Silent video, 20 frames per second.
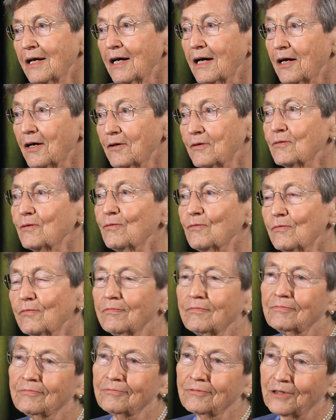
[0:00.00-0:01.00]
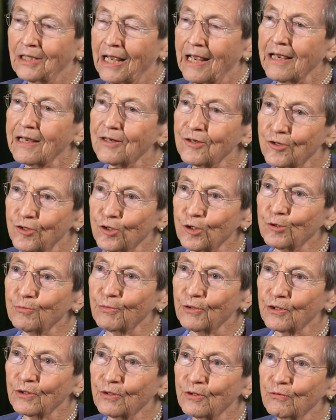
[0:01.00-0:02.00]
uh, who, Ann
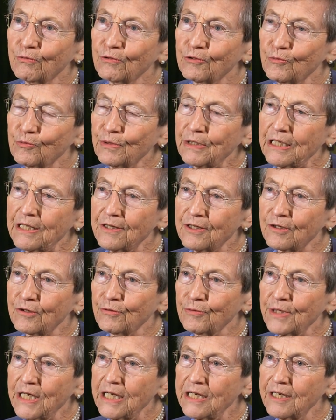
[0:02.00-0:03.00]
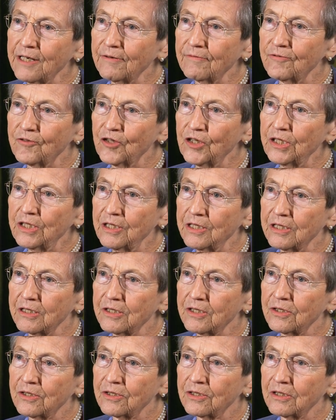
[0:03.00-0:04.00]
Jernberg, who was really the creative
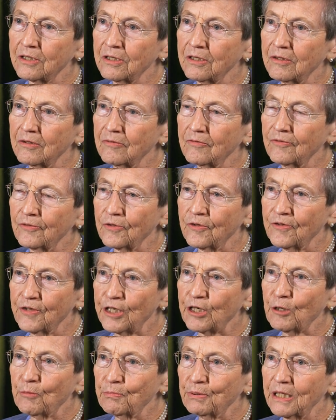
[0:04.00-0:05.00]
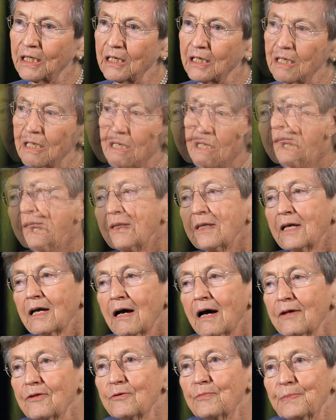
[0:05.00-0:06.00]
genius uh, for Theraplay. The
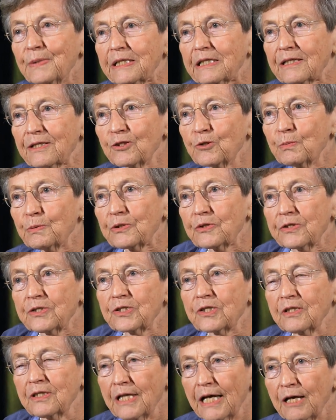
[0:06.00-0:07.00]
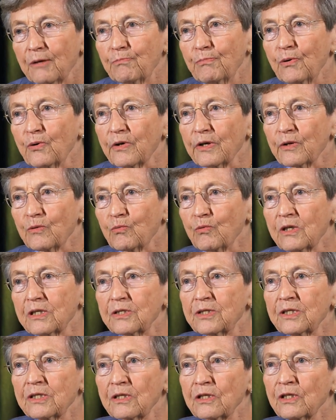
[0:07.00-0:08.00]
other big experience at that point
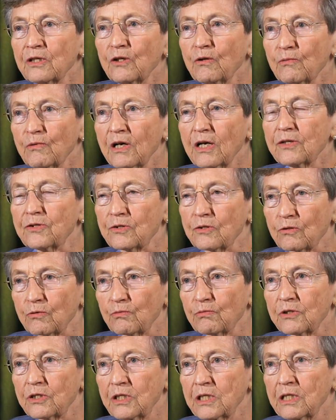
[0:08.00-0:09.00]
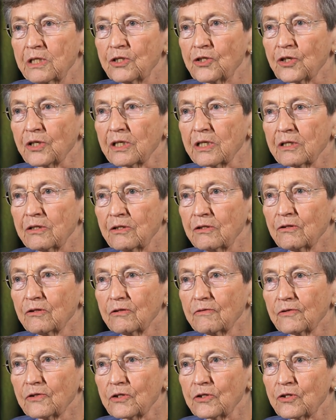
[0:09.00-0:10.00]
was that Carl Rogers was teaching at the
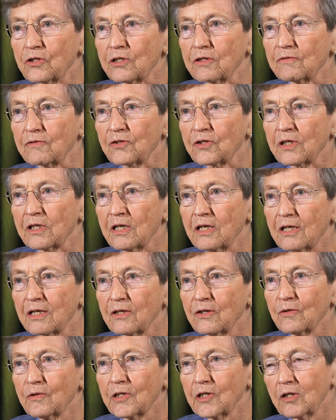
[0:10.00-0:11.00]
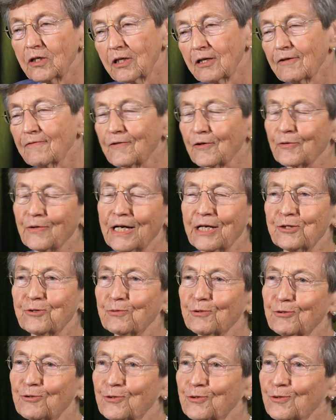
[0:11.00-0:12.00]
University of Chicago, and all of the
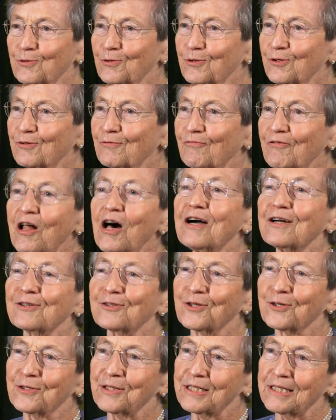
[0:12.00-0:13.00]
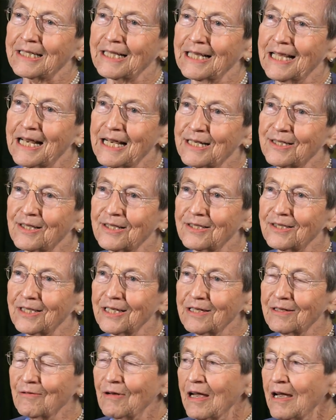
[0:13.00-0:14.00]
graduate students flocked to his classes.
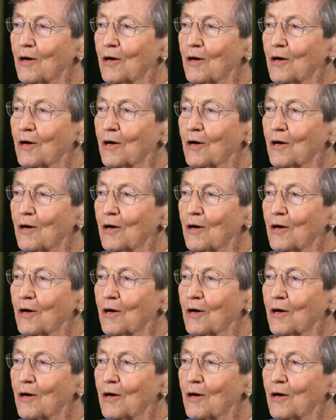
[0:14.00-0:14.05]
He